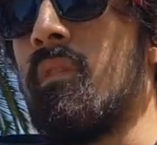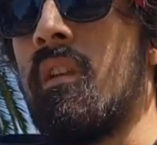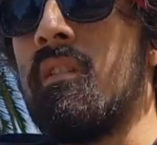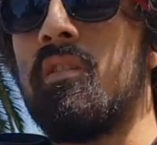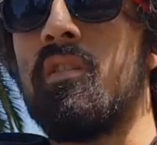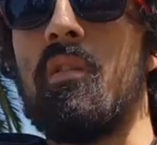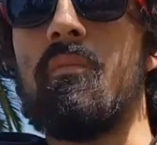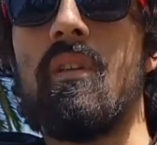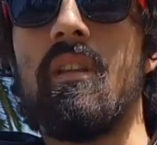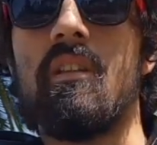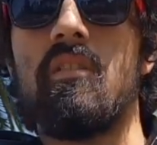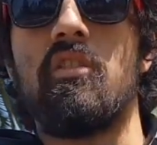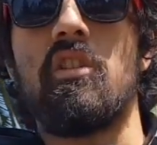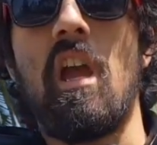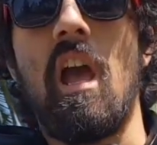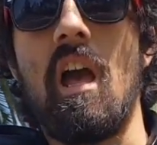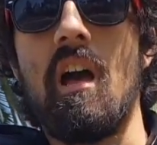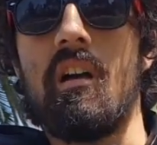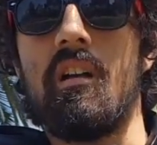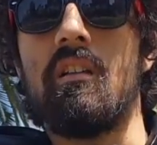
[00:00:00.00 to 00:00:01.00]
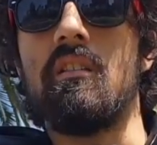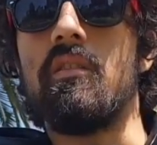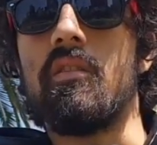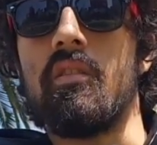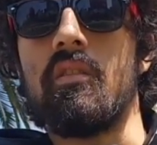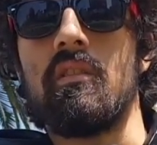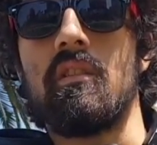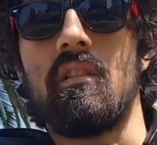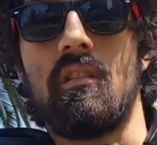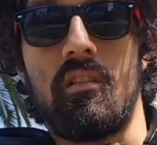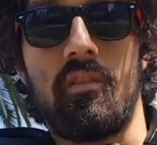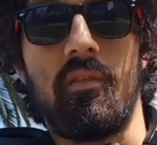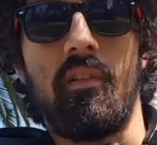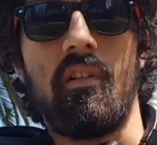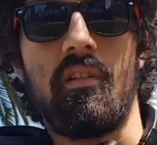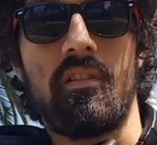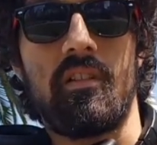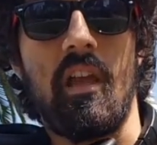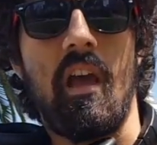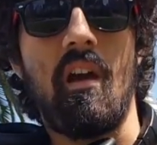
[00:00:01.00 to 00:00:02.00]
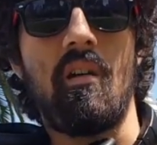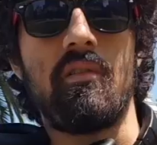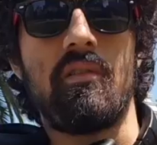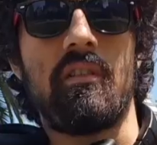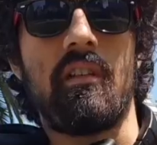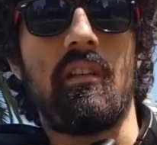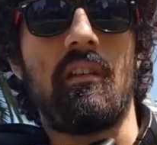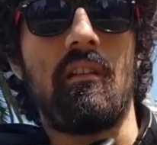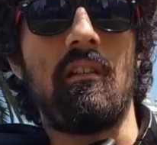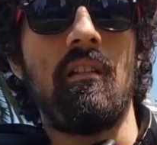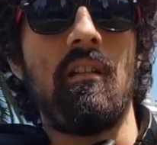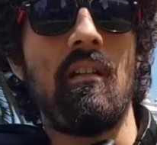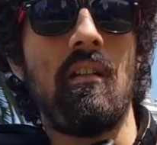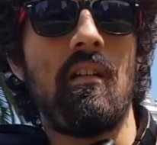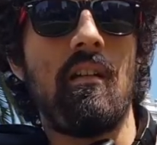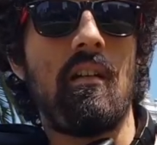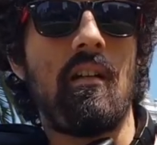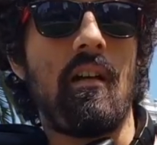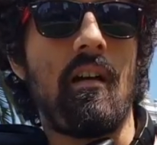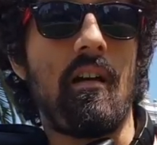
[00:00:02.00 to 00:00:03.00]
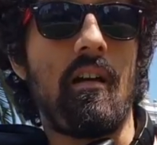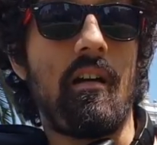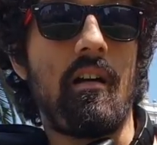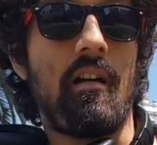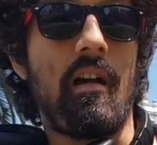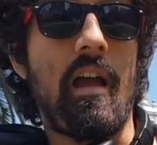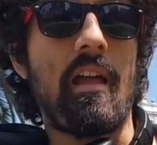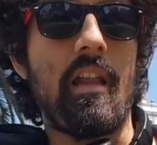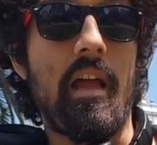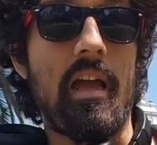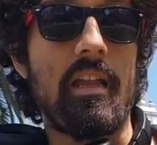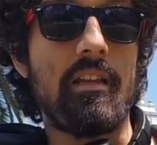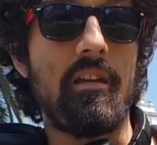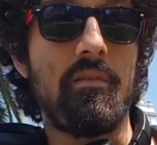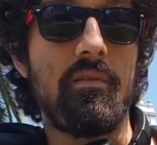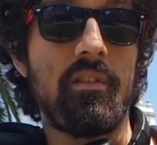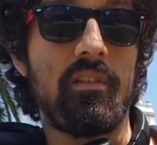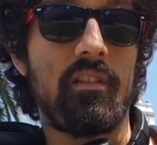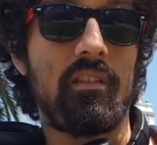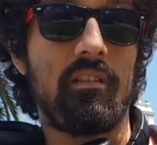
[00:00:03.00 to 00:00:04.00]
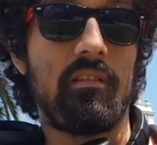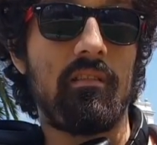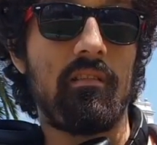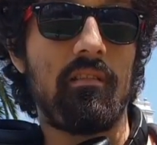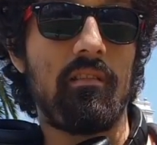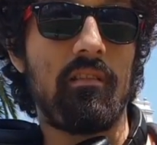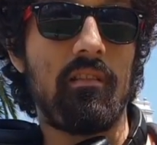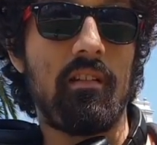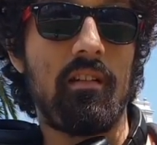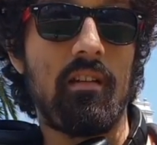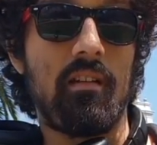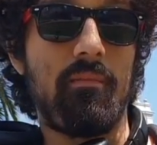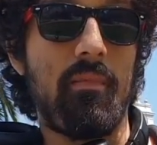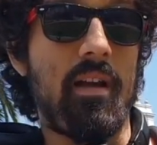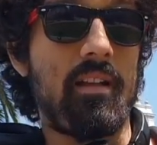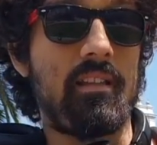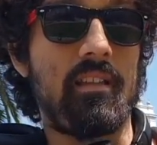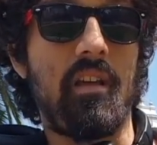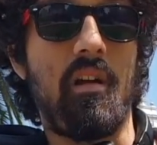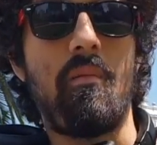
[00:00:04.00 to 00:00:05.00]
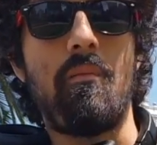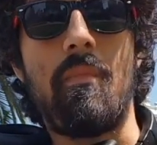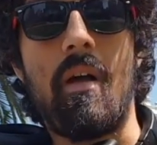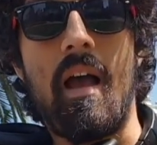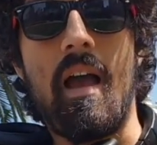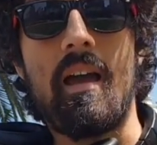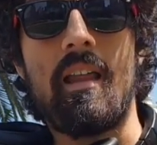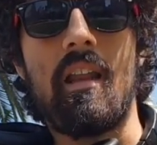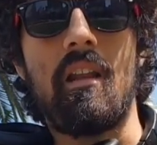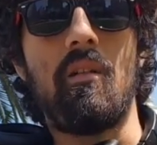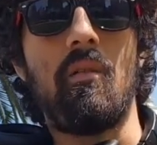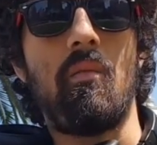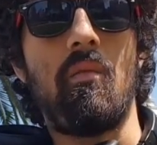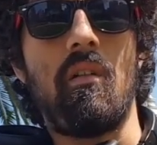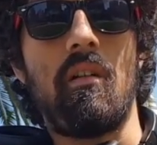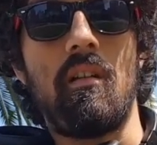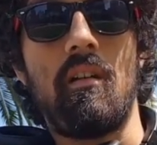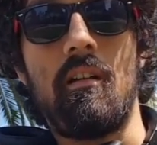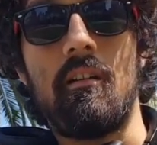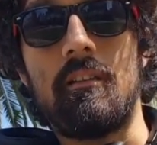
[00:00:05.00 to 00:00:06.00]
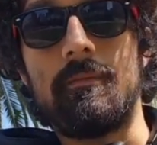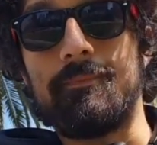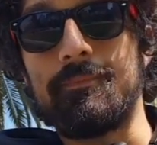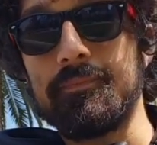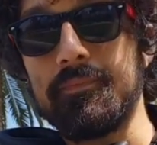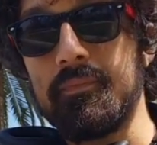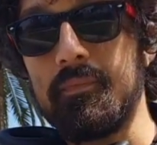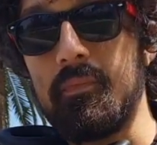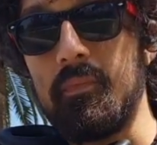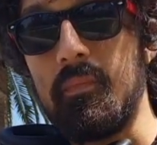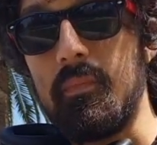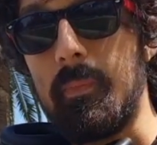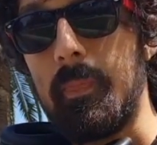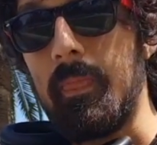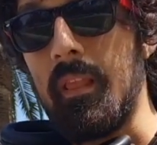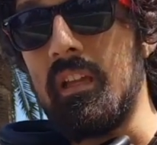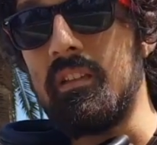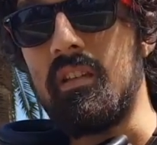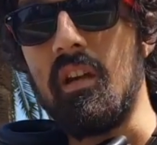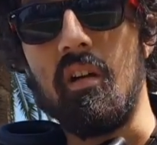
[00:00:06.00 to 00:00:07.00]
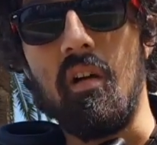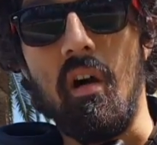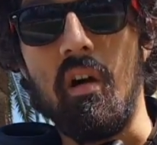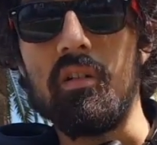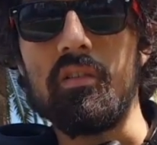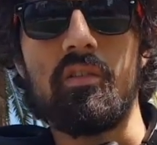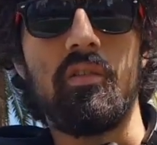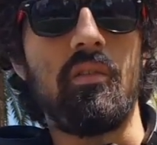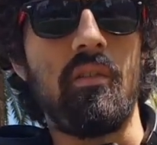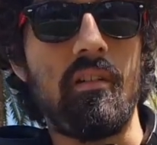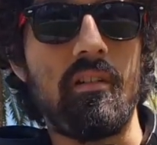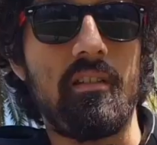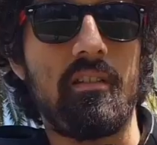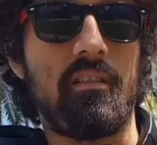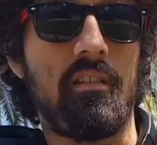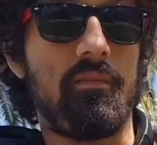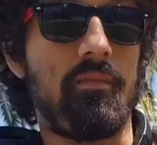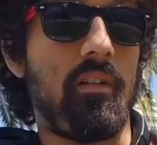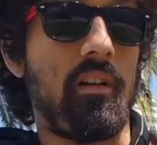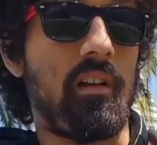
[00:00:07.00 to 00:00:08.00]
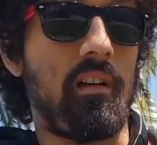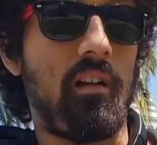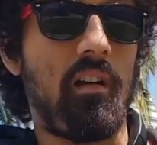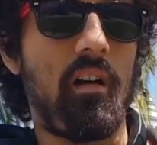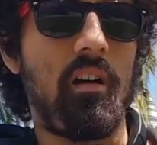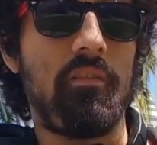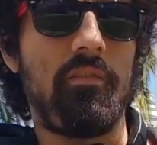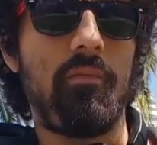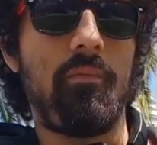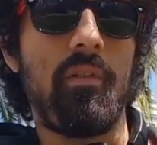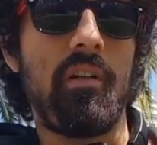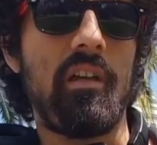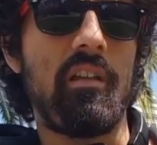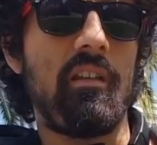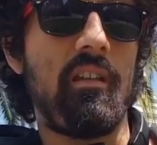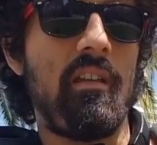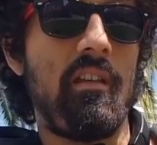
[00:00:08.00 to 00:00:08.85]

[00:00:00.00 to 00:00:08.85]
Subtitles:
so many challenges as far as housing. I know this might sound bad. I don't want to tell all tourists to fuck off, but